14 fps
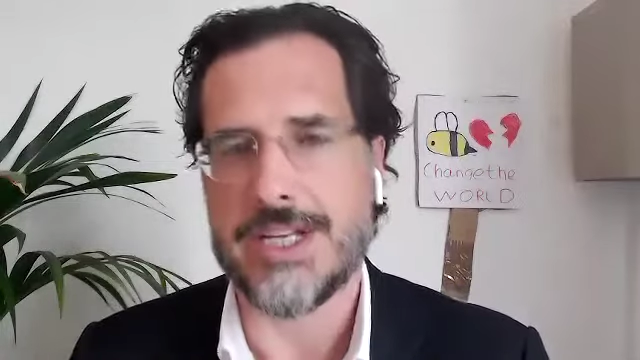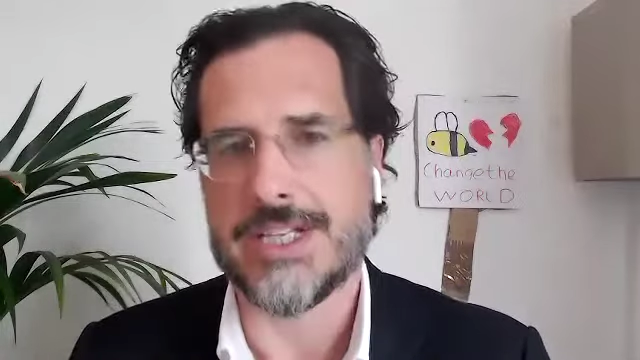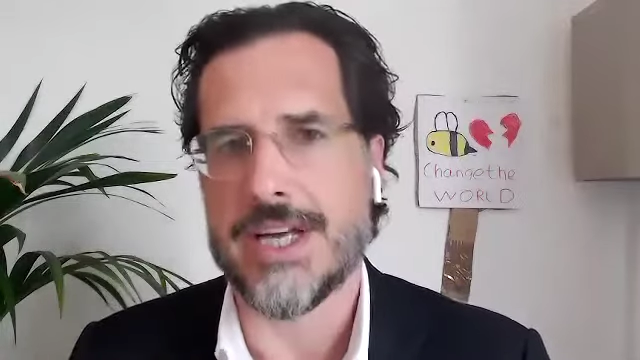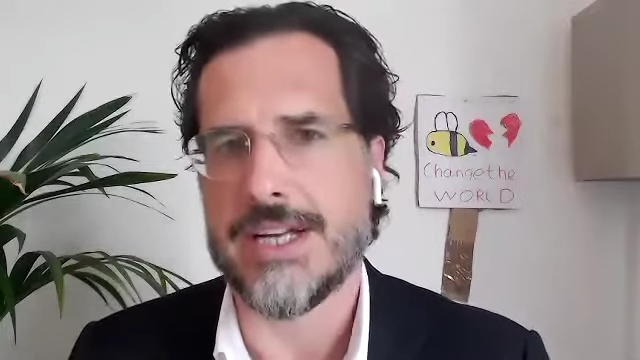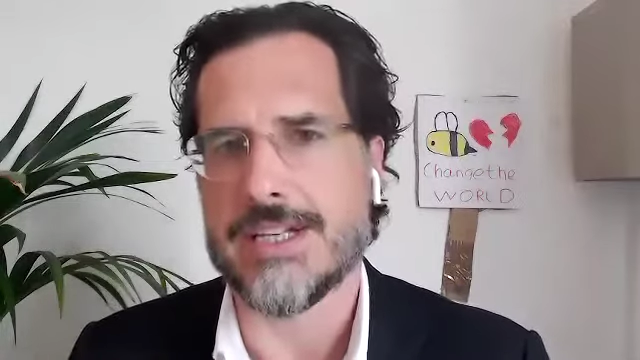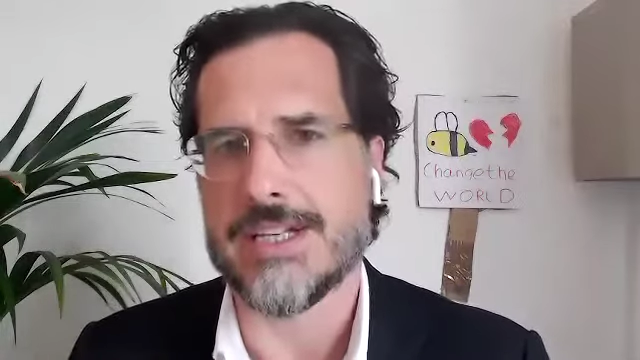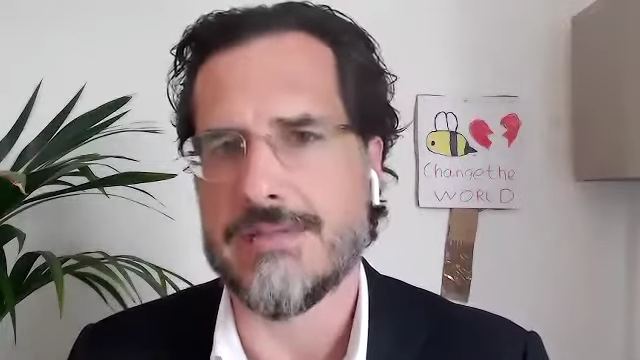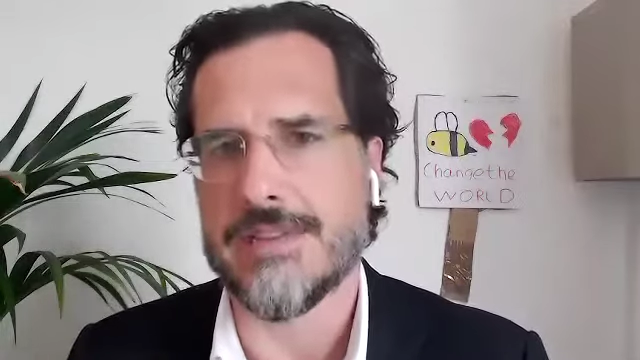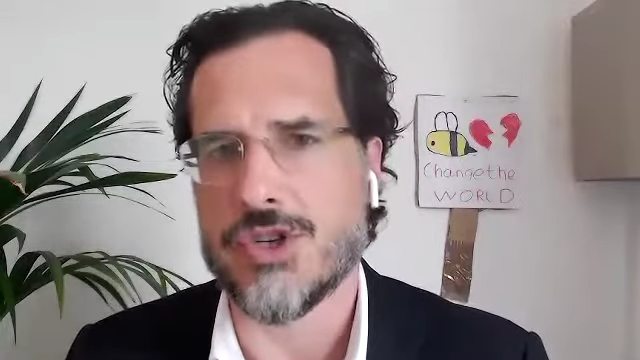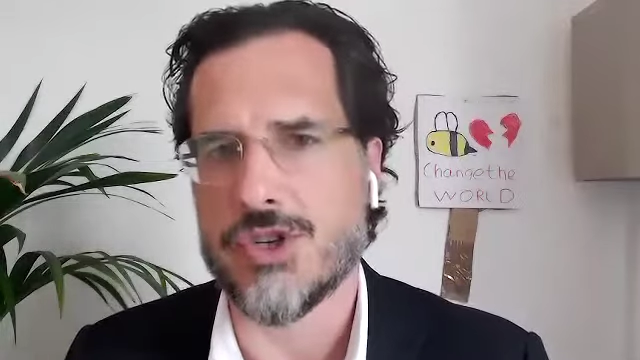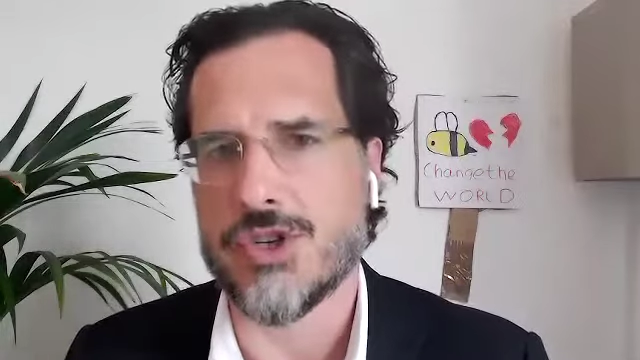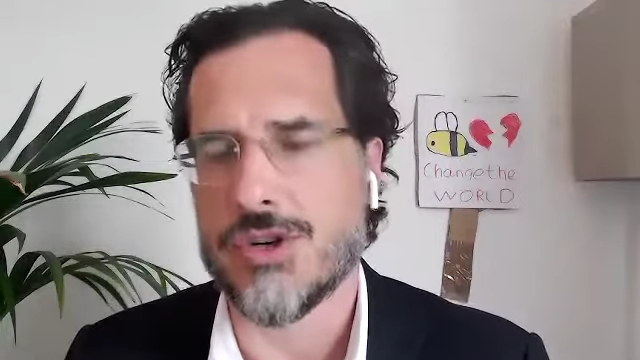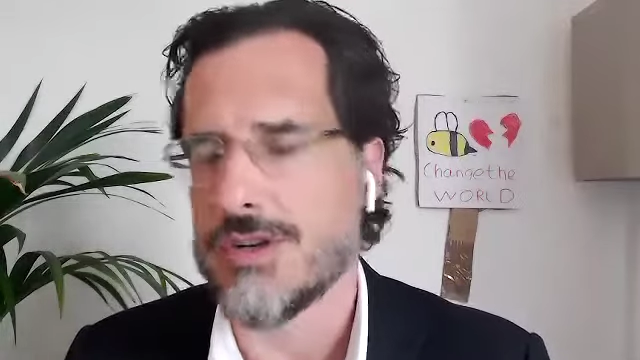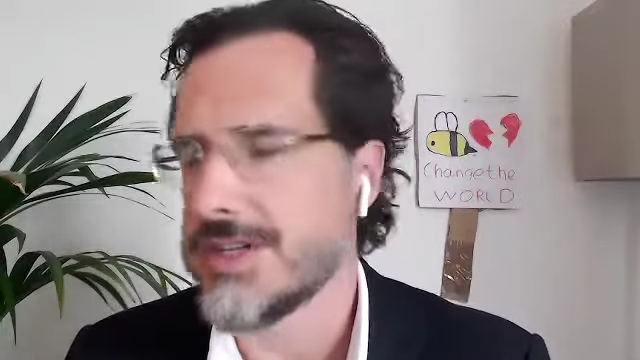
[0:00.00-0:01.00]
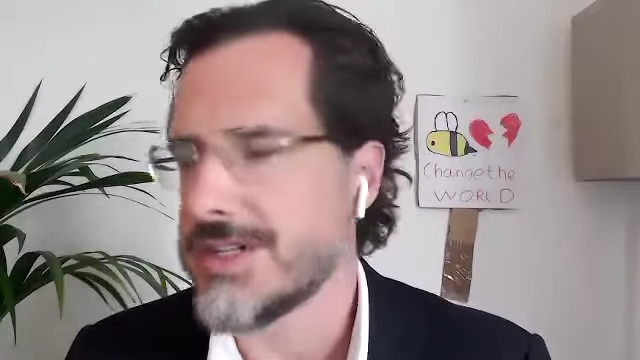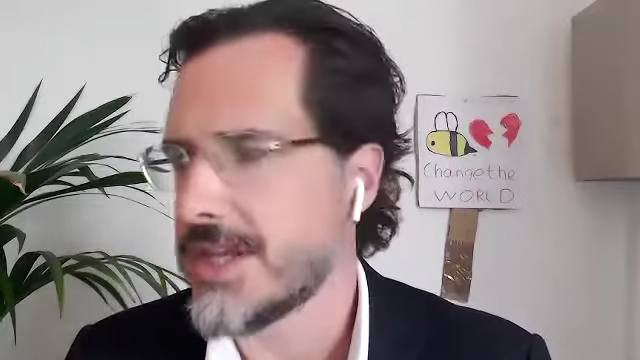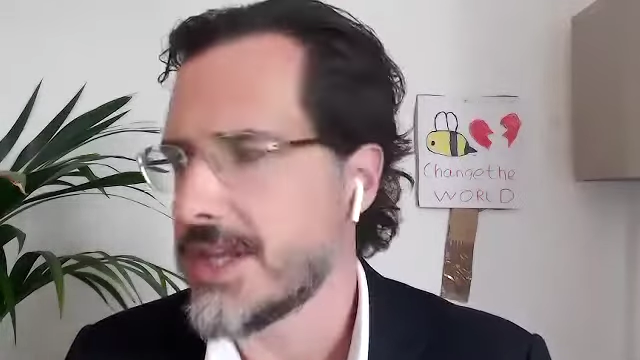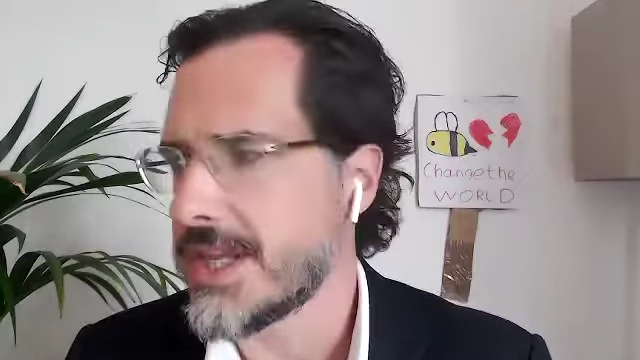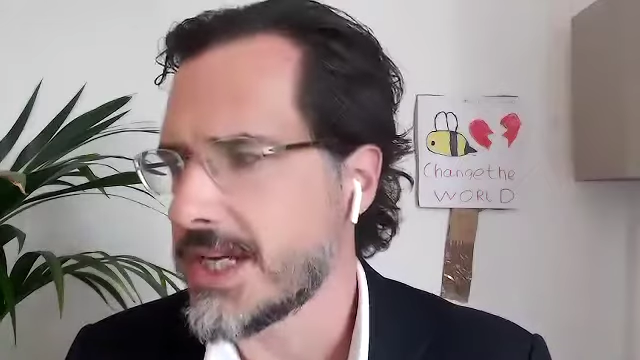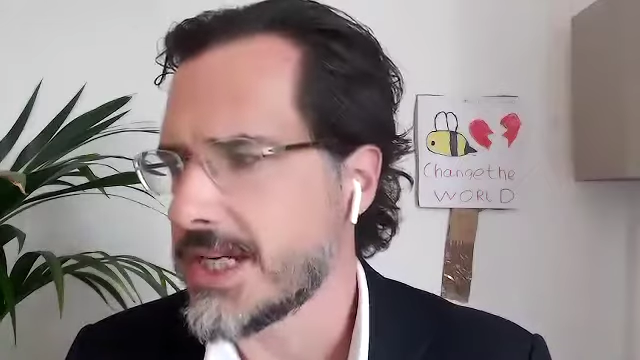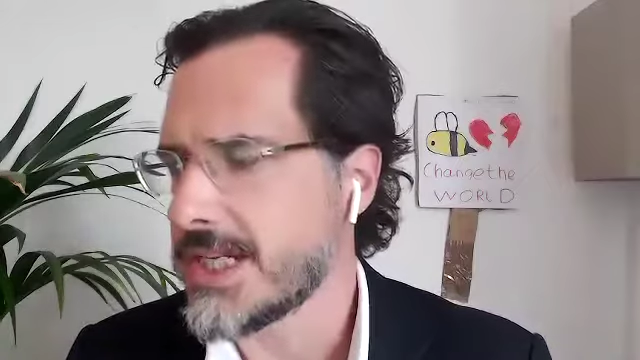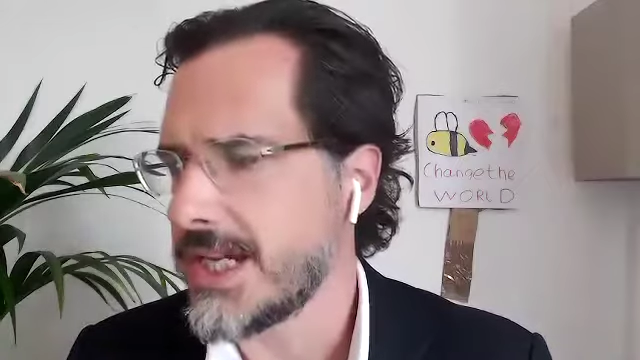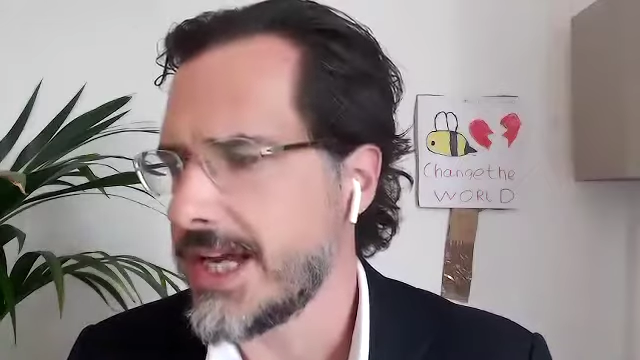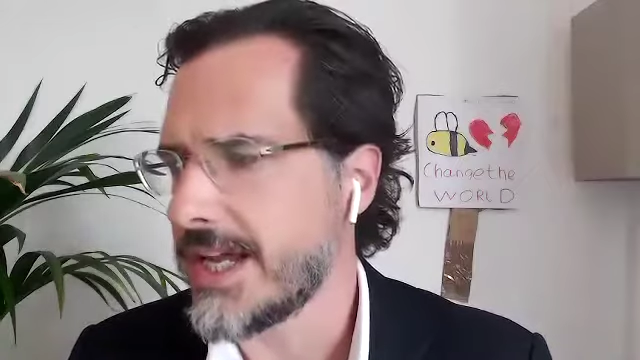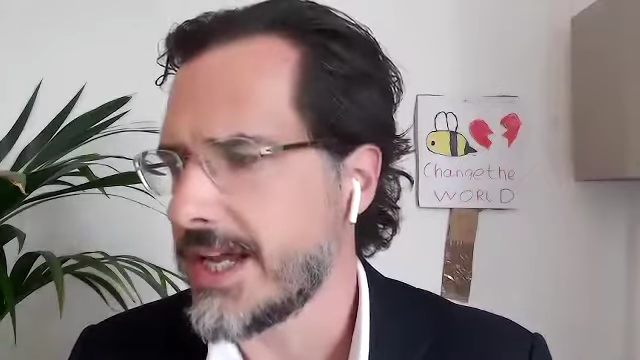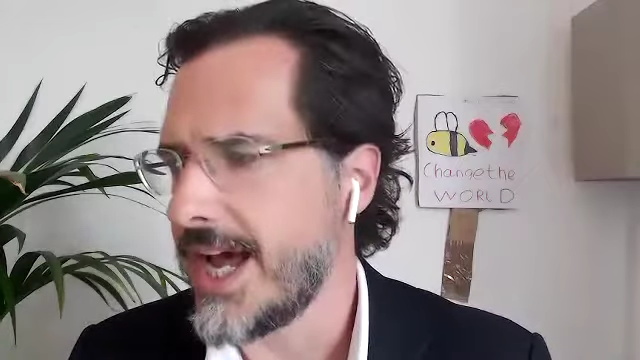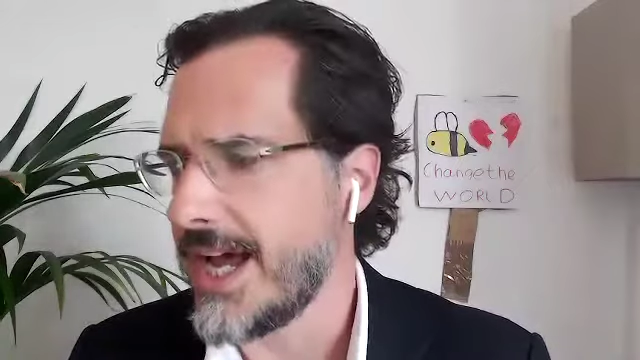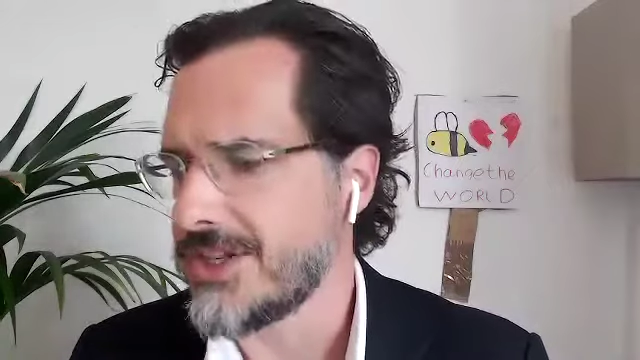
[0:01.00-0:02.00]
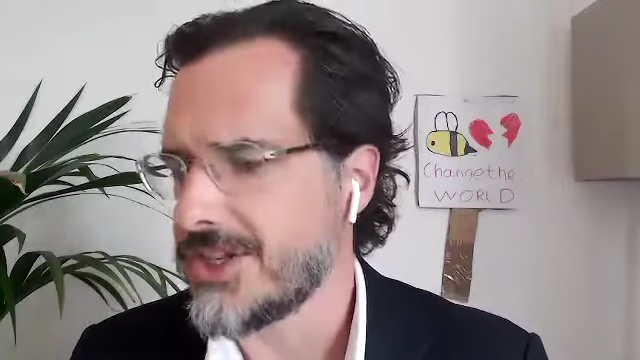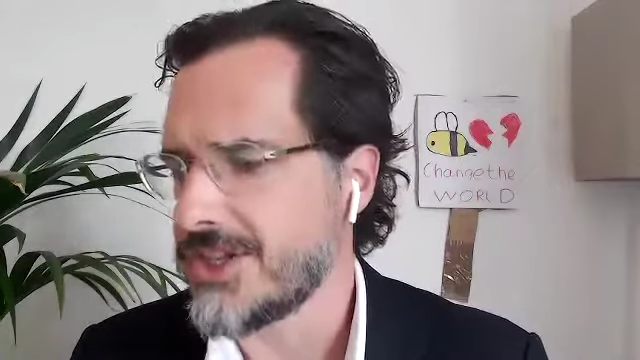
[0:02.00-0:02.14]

scientific journals and things like that.